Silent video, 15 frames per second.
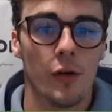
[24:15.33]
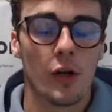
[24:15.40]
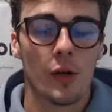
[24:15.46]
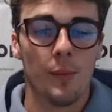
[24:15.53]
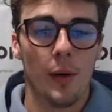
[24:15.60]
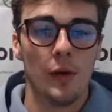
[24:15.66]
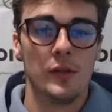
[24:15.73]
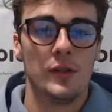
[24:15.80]
You
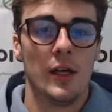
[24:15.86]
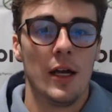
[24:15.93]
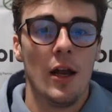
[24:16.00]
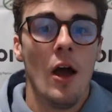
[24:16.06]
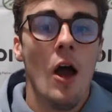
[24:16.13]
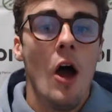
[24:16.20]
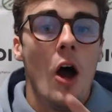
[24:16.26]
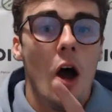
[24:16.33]
can post
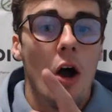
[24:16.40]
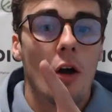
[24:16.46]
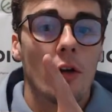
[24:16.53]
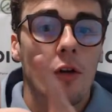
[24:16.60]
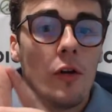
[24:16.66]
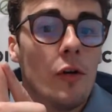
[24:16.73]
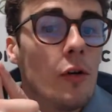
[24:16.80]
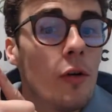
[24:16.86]
it
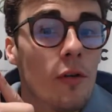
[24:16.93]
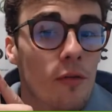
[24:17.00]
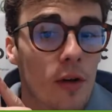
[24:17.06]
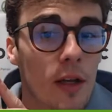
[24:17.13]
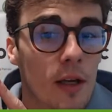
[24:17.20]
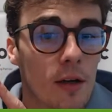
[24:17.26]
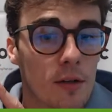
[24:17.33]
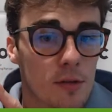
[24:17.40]
on Google
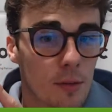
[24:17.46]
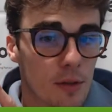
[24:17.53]
Videos,